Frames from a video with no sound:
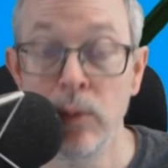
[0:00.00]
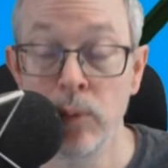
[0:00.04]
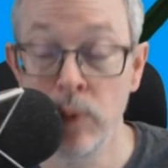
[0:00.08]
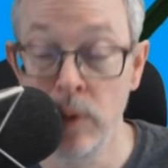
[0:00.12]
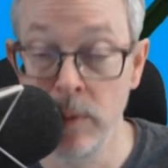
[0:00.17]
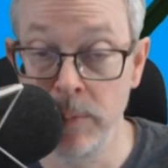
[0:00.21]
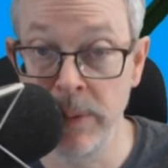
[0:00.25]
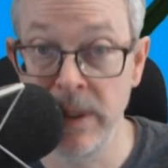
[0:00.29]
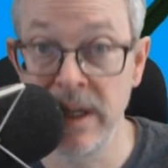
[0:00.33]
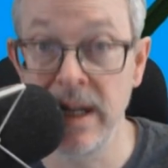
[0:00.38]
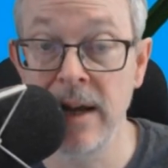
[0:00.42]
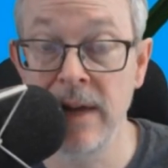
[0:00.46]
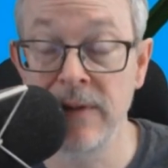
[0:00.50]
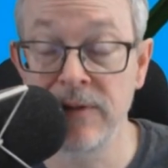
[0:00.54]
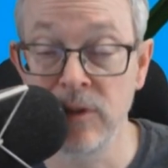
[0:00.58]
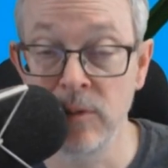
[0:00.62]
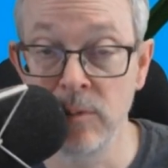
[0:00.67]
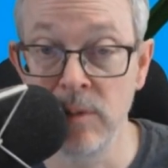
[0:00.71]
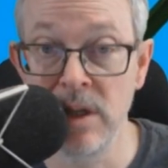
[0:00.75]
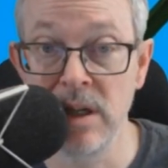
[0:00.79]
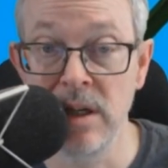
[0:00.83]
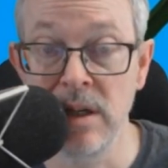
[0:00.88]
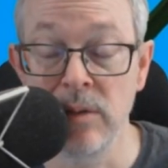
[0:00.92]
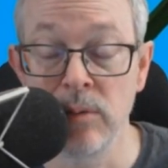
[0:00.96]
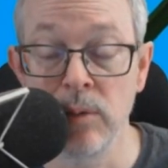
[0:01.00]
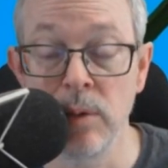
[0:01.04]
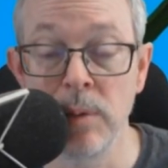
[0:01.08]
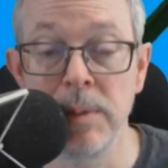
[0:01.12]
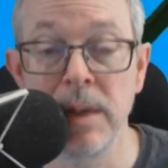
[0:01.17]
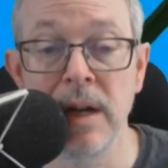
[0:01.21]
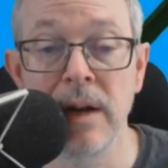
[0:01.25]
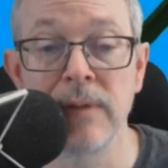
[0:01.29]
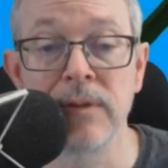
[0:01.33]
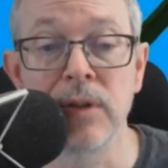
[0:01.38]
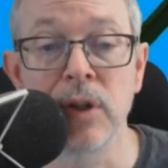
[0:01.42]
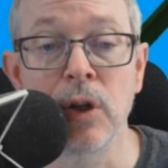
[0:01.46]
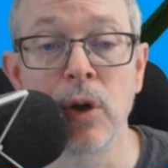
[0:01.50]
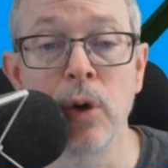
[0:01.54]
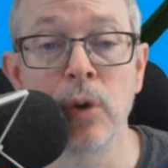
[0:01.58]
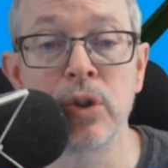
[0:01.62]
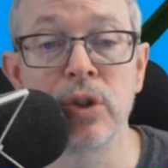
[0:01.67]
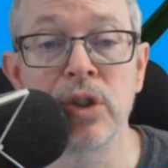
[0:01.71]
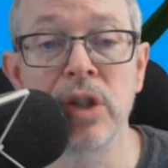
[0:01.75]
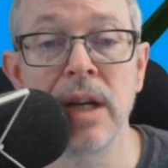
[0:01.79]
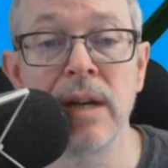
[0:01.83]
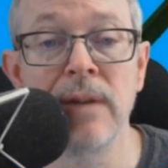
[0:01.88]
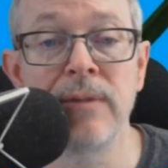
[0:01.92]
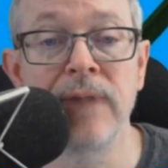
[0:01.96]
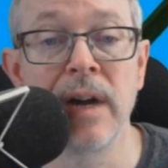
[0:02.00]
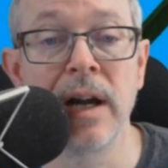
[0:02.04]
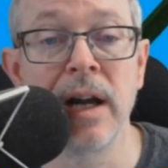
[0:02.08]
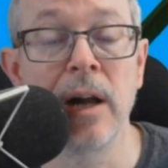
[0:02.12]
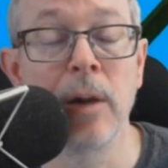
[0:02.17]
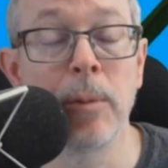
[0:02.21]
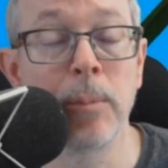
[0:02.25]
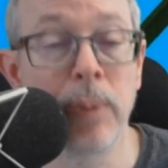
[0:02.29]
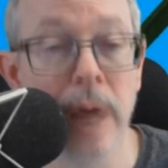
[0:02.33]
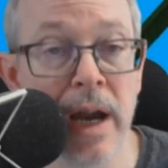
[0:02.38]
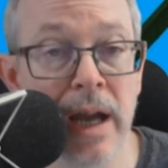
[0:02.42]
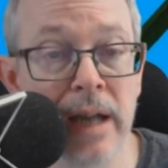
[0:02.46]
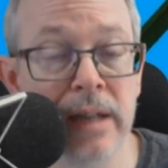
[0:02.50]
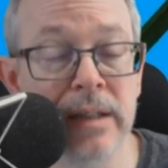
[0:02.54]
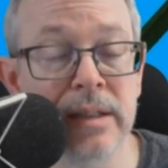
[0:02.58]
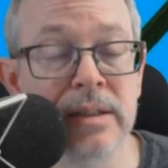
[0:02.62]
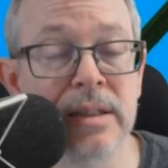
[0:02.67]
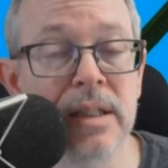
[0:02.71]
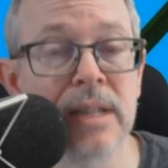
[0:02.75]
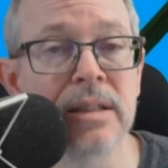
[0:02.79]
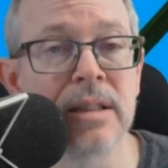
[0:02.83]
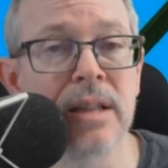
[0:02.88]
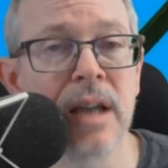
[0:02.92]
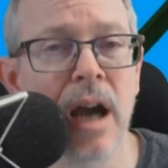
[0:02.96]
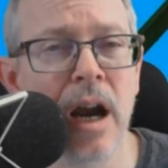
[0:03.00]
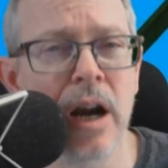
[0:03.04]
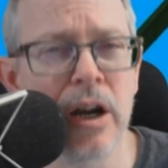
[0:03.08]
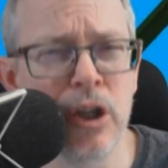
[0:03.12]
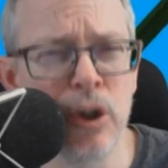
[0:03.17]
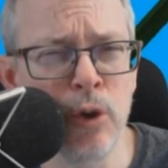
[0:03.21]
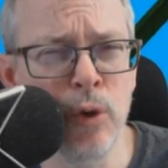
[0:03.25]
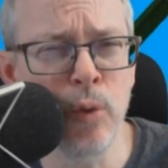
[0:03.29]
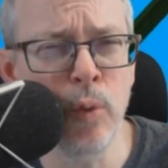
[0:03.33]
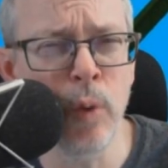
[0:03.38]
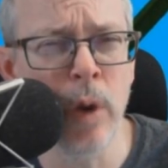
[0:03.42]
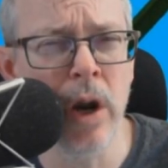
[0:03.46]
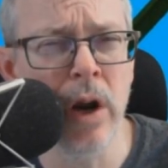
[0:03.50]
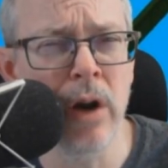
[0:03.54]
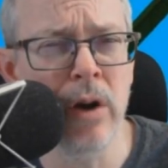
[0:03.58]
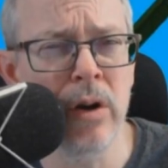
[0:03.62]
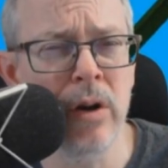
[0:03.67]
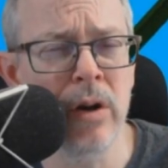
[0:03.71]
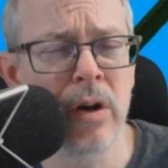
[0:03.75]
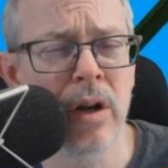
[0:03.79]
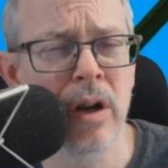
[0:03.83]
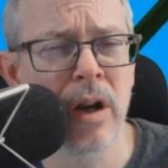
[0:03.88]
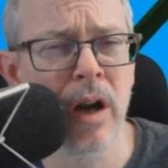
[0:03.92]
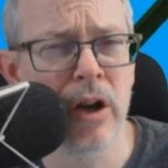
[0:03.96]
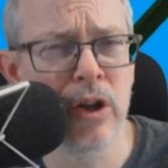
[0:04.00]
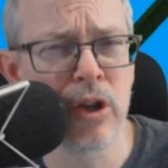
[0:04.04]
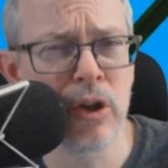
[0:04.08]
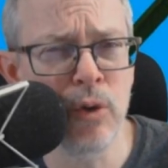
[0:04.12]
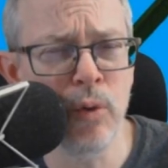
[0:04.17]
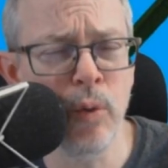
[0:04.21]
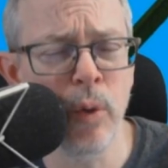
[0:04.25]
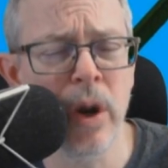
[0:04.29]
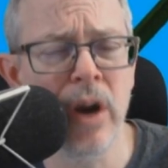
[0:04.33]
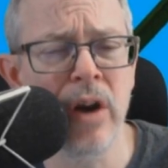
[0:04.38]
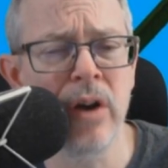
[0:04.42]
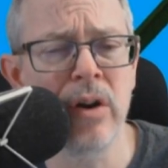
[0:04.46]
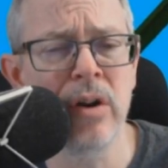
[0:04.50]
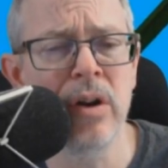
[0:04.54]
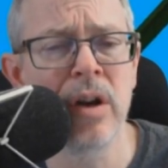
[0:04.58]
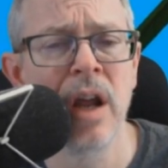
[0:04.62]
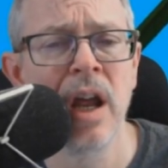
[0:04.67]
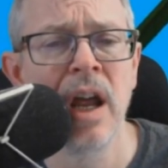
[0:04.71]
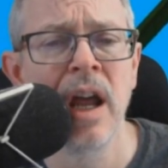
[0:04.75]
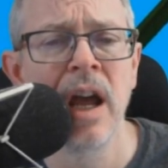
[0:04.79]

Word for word: Repeat after me. Repeat after Coach Shane file practices. Are you wearing? Are you wearing?